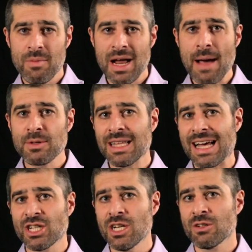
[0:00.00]
Perhaps
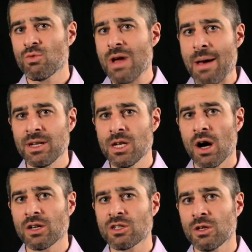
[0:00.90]
last year's rabid
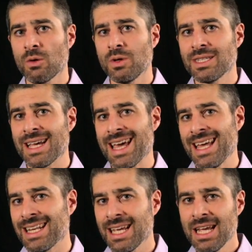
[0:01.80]
dog slur was a
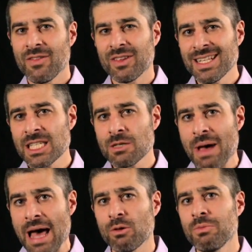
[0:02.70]
hint that this
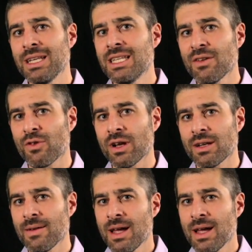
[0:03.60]
spat would be different.